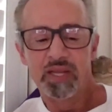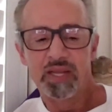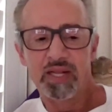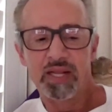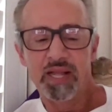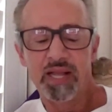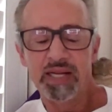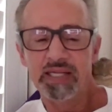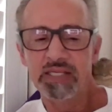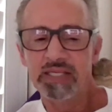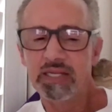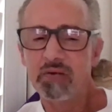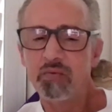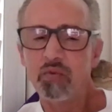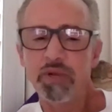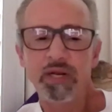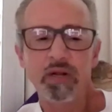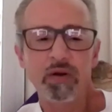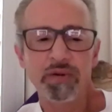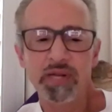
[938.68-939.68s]
And like I said,
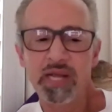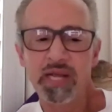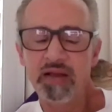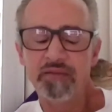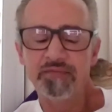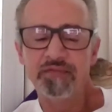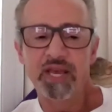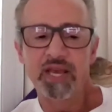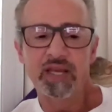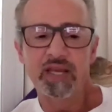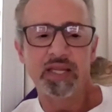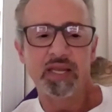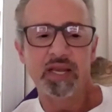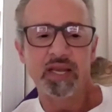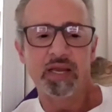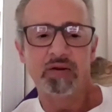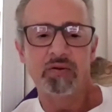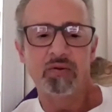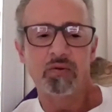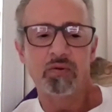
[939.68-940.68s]
we don't have that
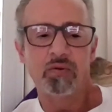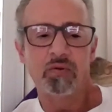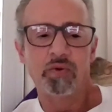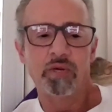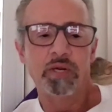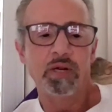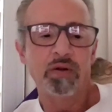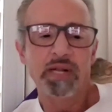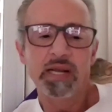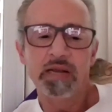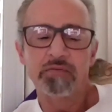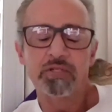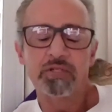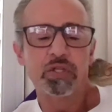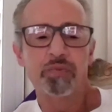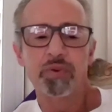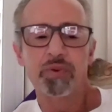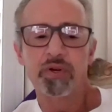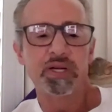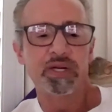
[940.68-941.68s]
yet. We don't have
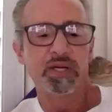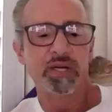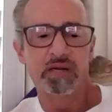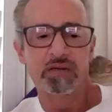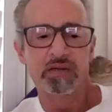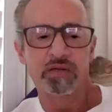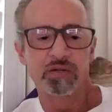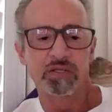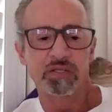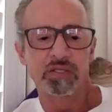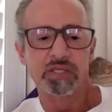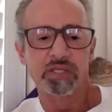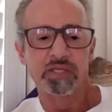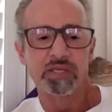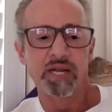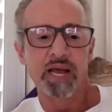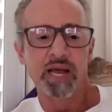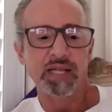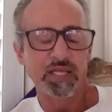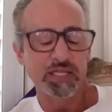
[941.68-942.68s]
superconductors,
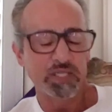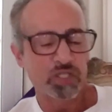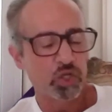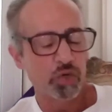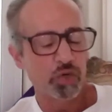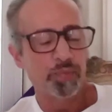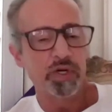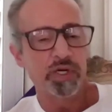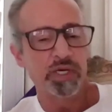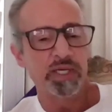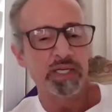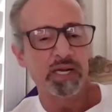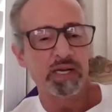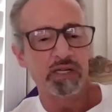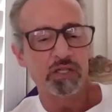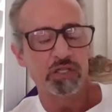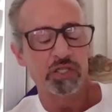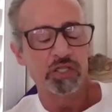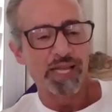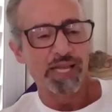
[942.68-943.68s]
not the
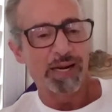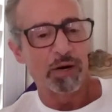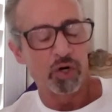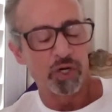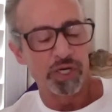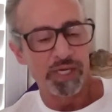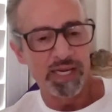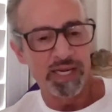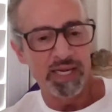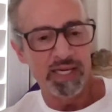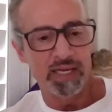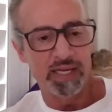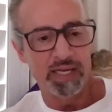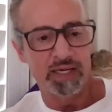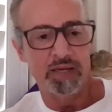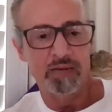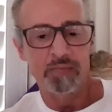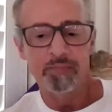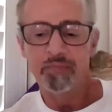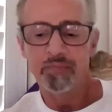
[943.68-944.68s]
superconductors that are needed.
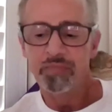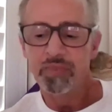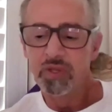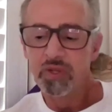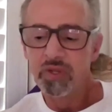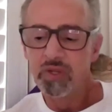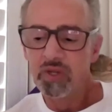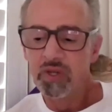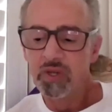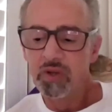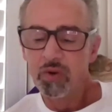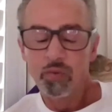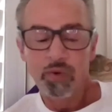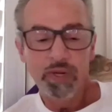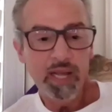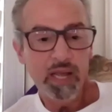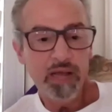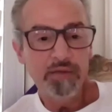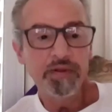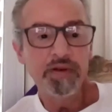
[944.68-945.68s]
We
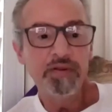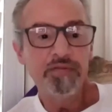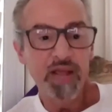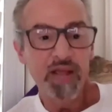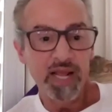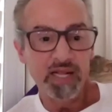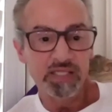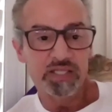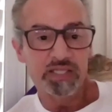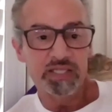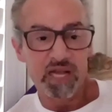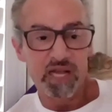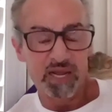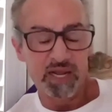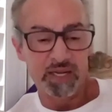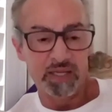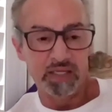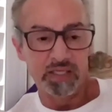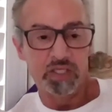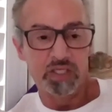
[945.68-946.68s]
have advanced
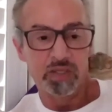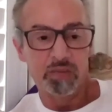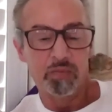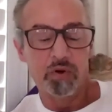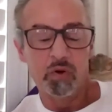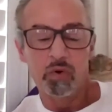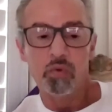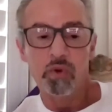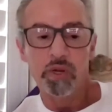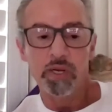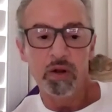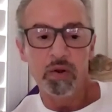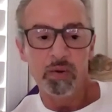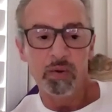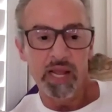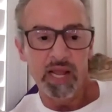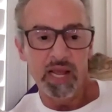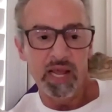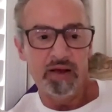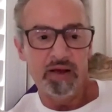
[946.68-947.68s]
science, but we
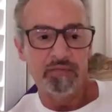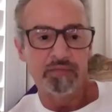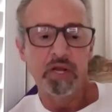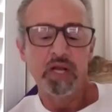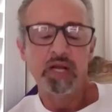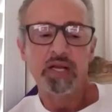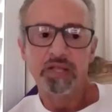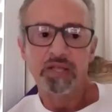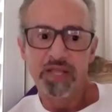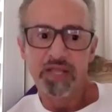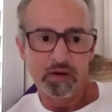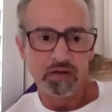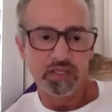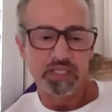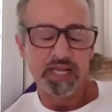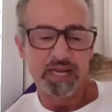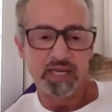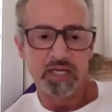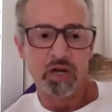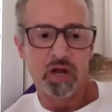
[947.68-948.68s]
don't have their
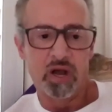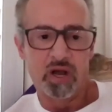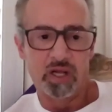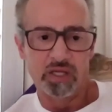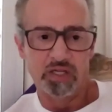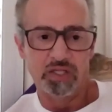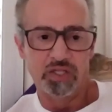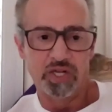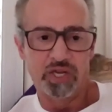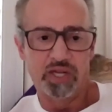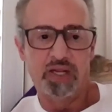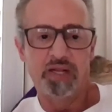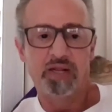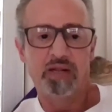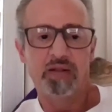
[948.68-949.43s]
technology.